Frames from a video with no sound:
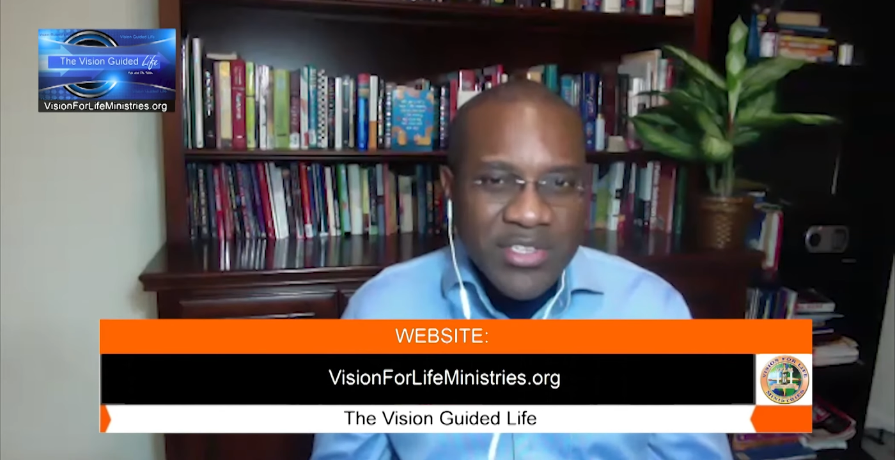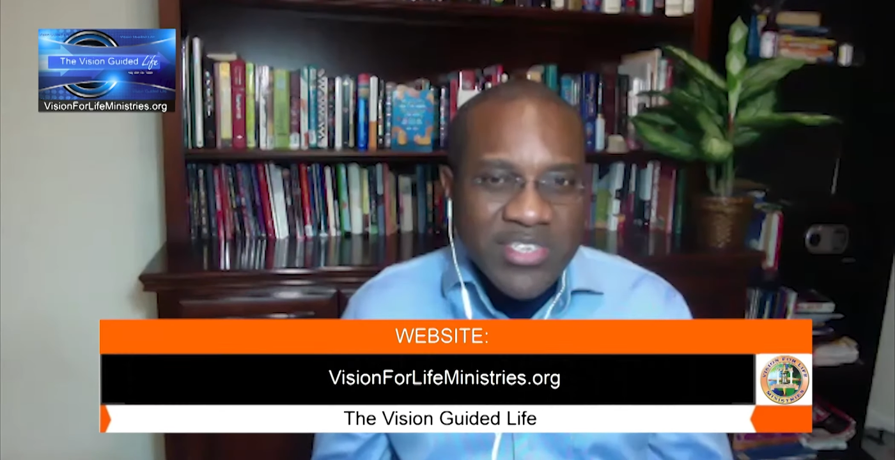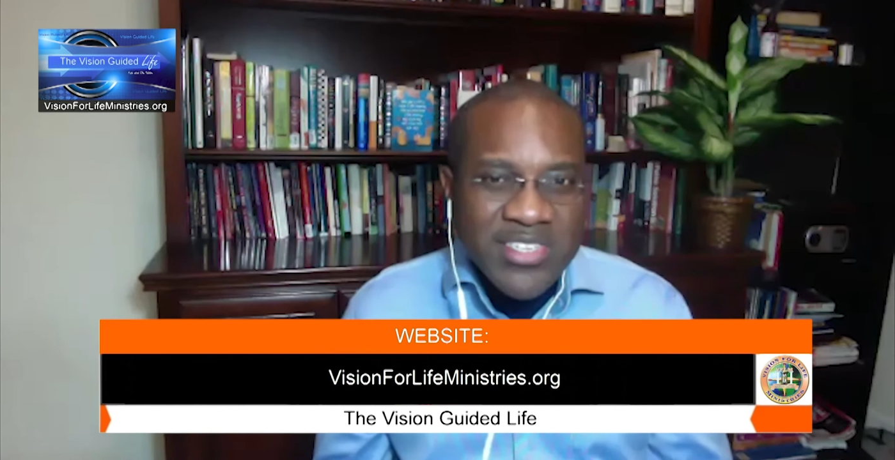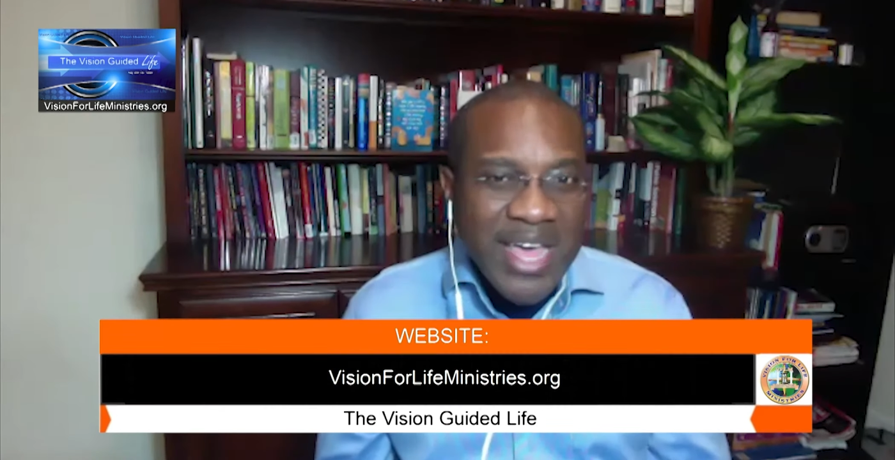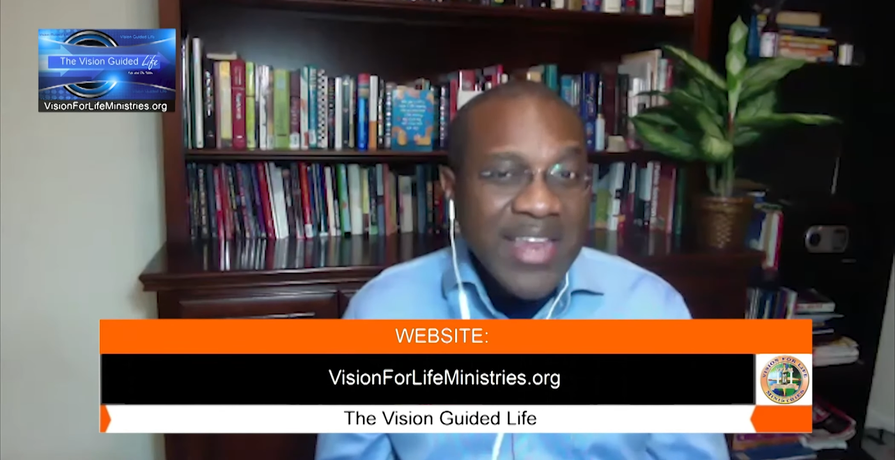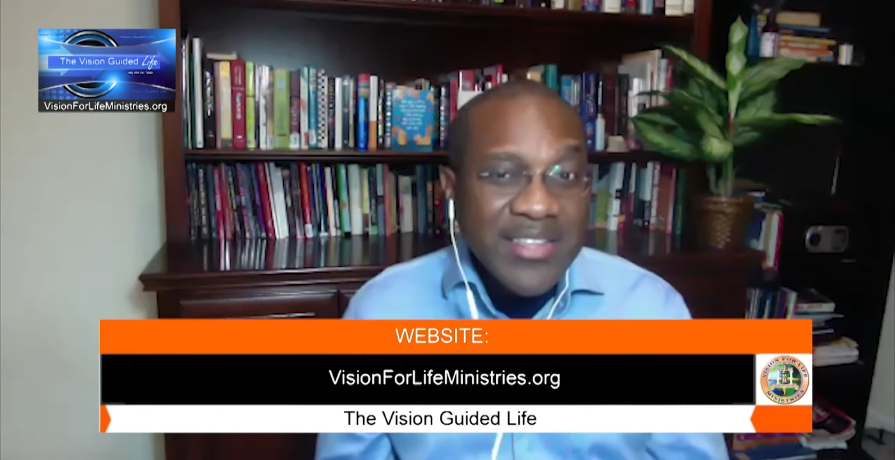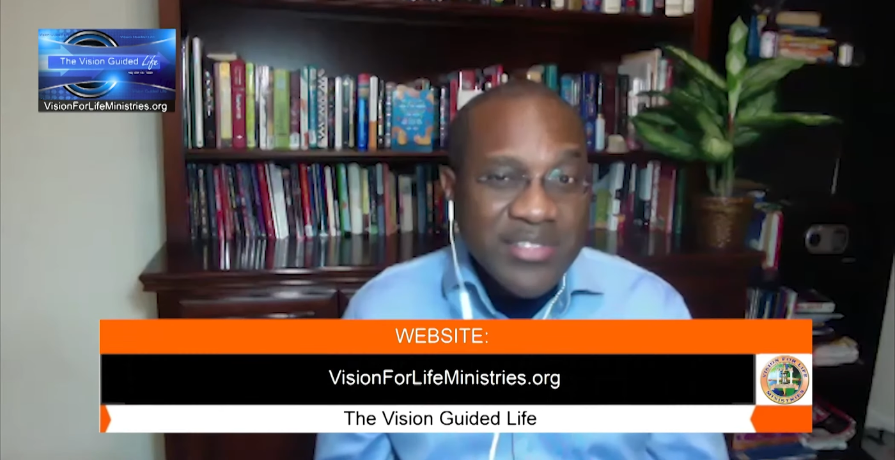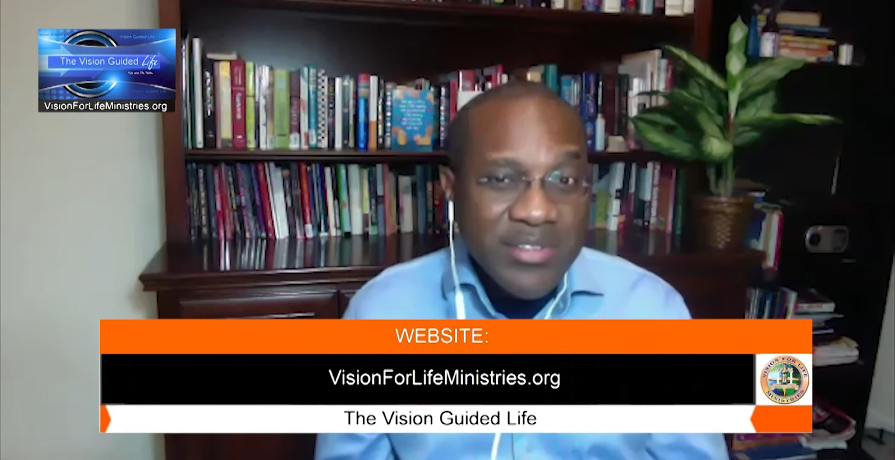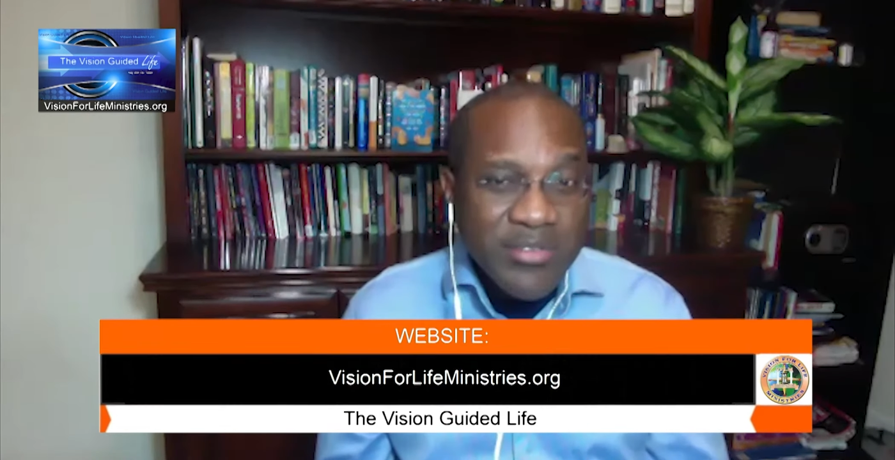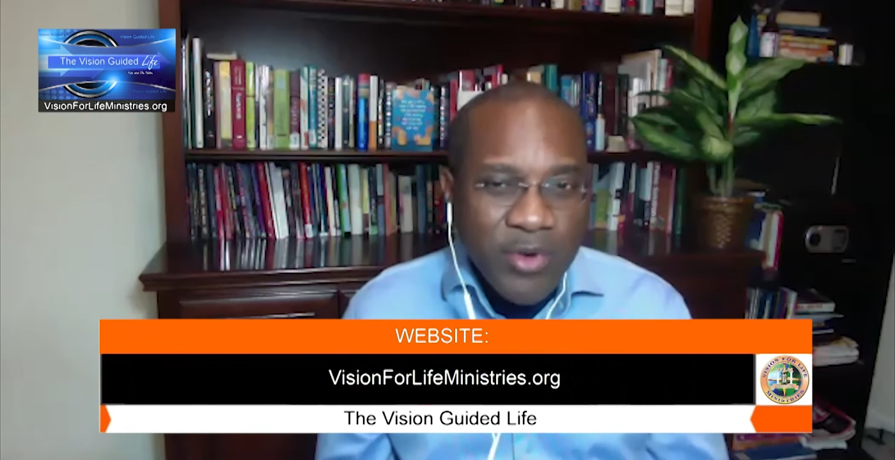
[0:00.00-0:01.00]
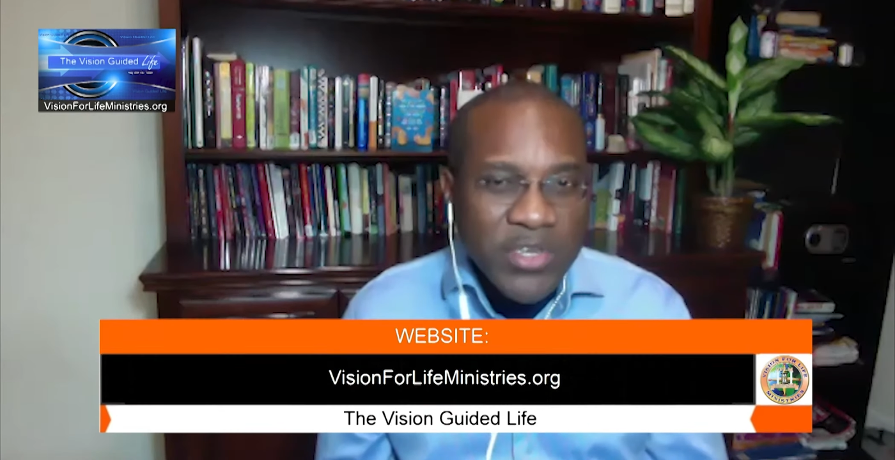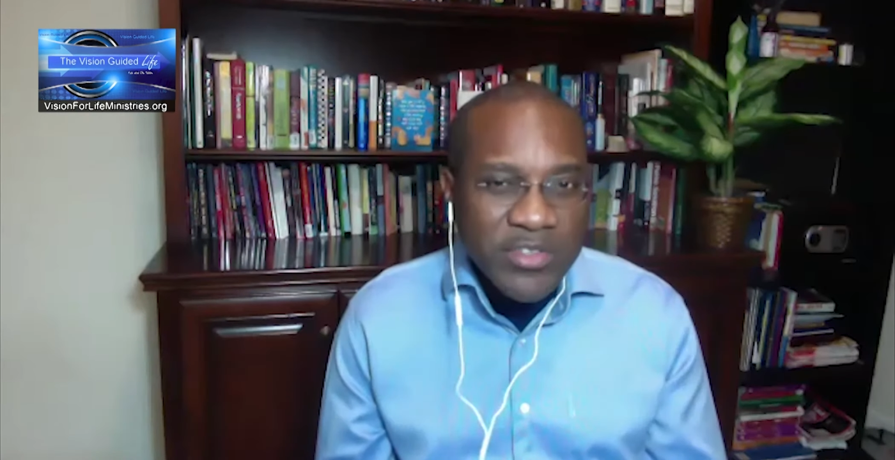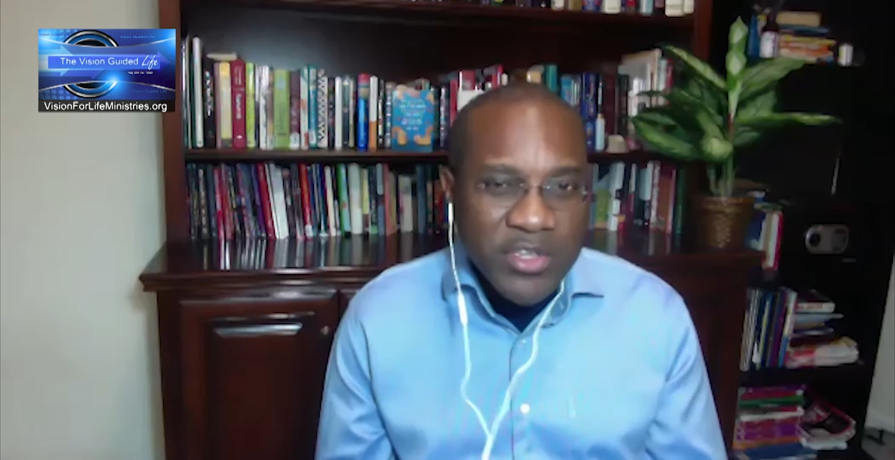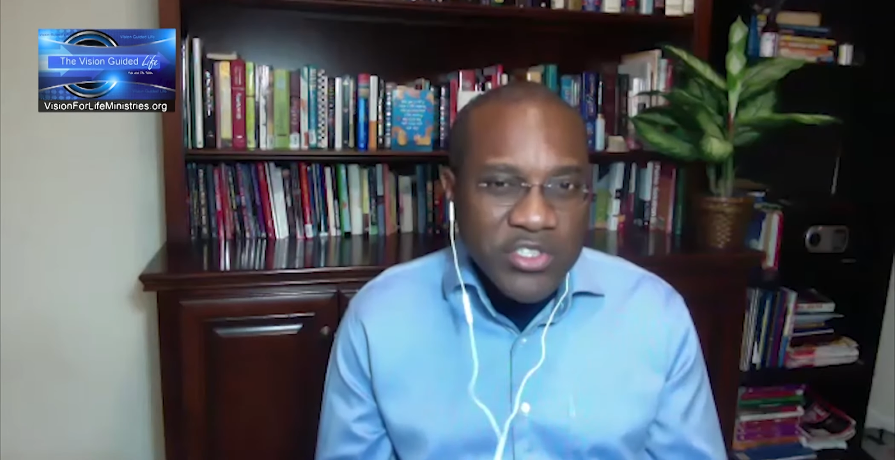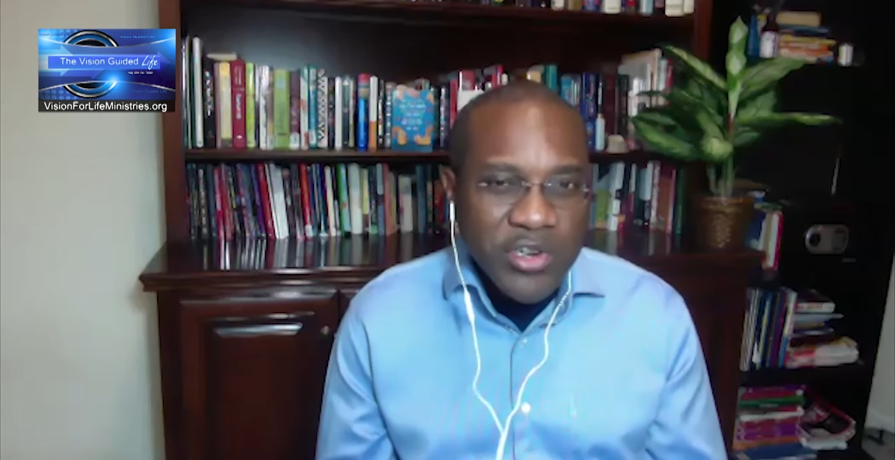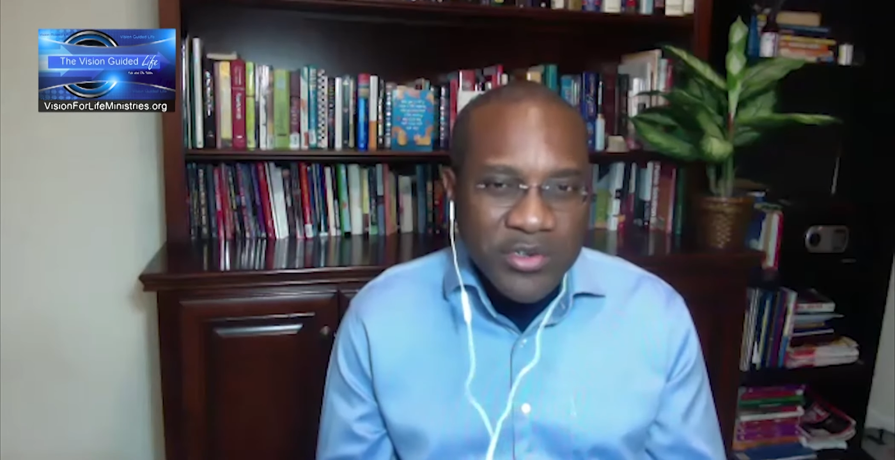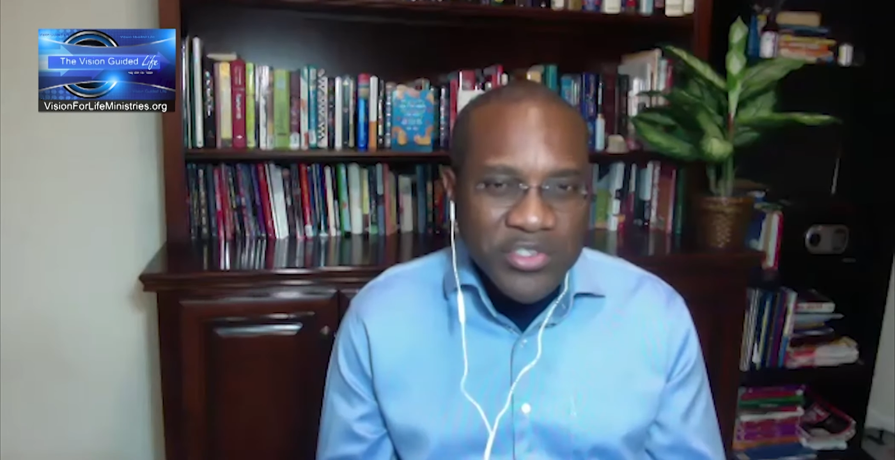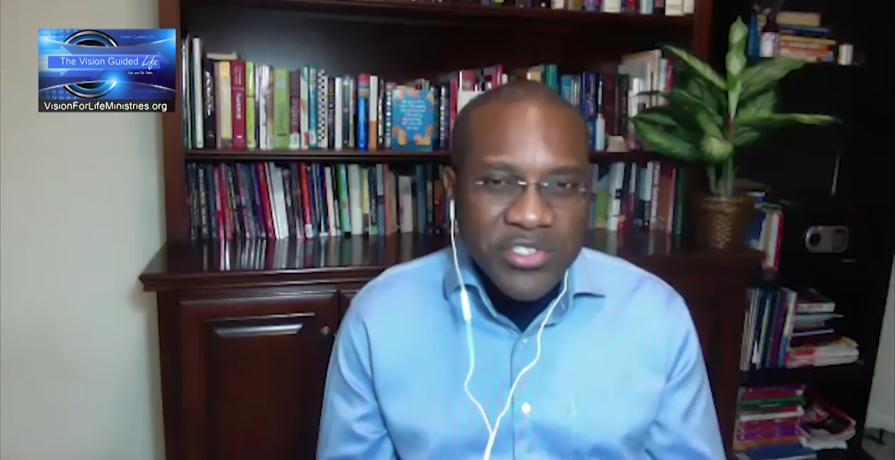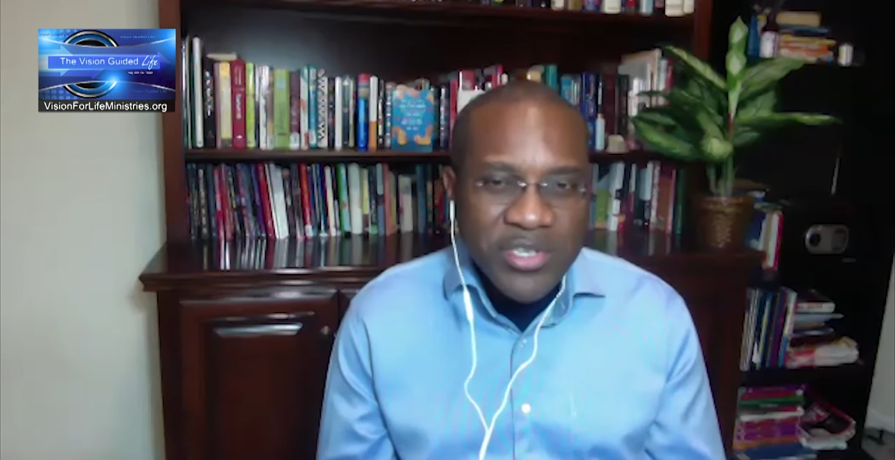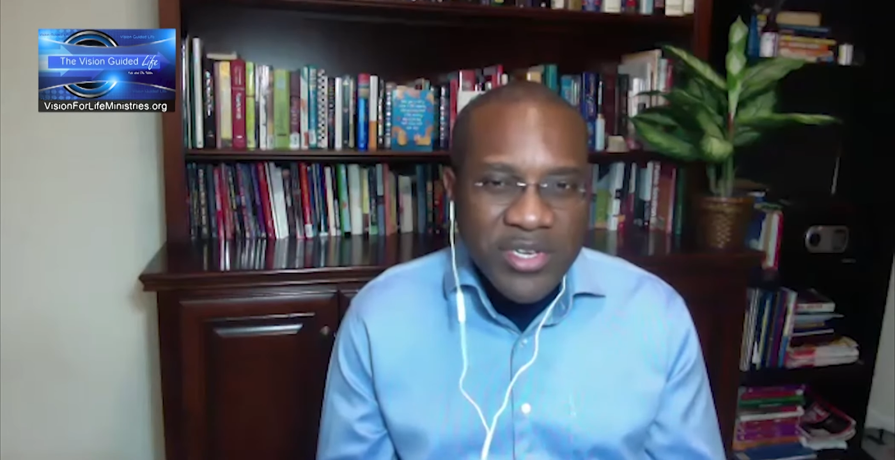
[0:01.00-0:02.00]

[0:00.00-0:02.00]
to silence the voice of the church.